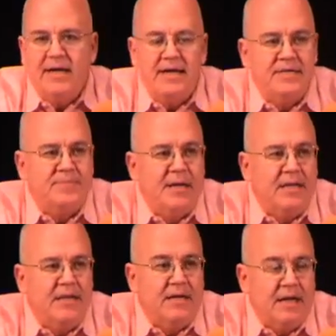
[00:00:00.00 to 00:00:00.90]
It has
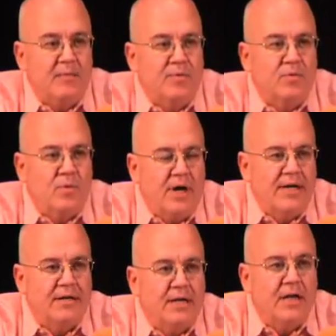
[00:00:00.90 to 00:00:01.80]
been the
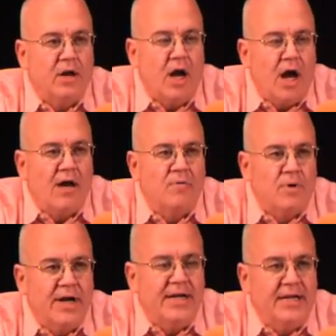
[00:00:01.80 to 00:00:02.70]
#1
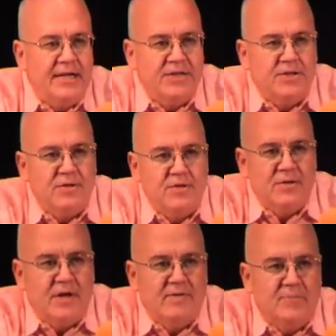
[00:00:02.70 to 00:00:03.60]
long-running
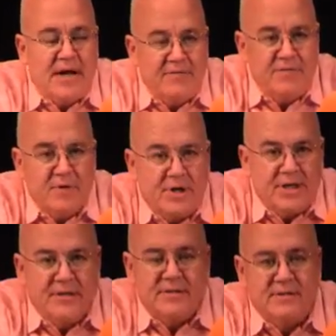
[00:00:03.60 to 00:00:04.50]
issue of my 4
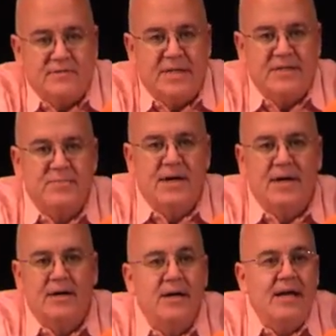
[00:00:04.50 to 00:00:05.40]
years as vice
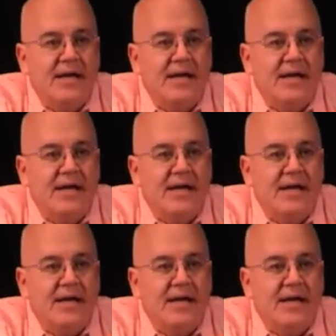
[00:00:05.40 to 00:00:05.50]
mayor.